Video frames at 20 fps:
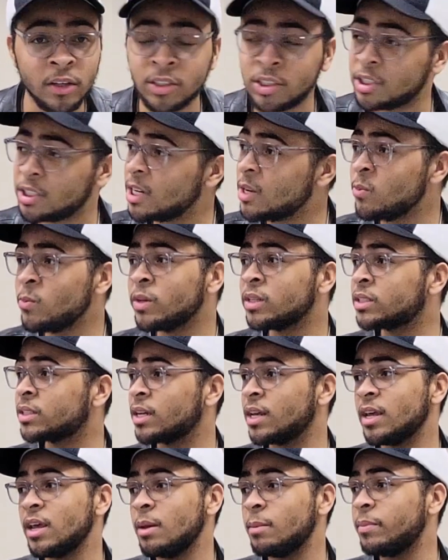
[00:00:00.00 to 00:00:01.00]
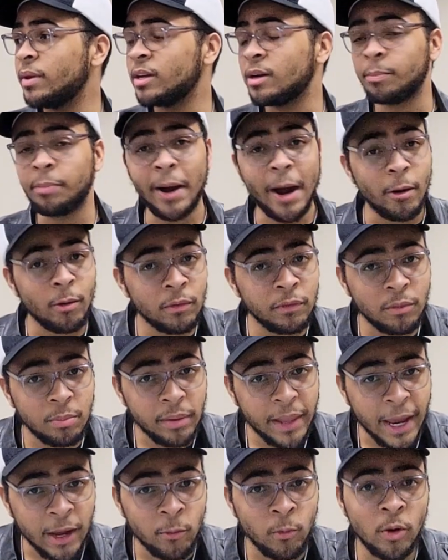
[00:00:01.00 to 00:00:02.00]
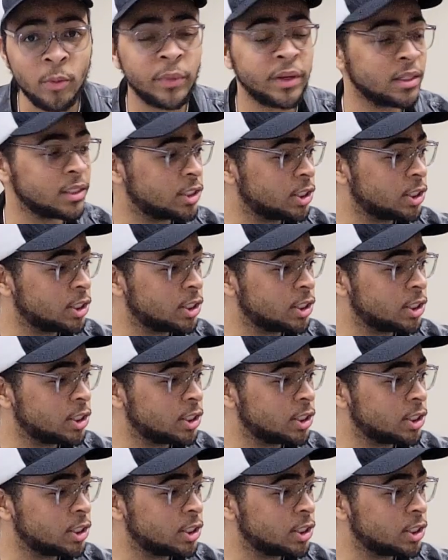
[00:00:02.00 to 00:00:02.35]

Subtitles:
She was being a powerful black woman.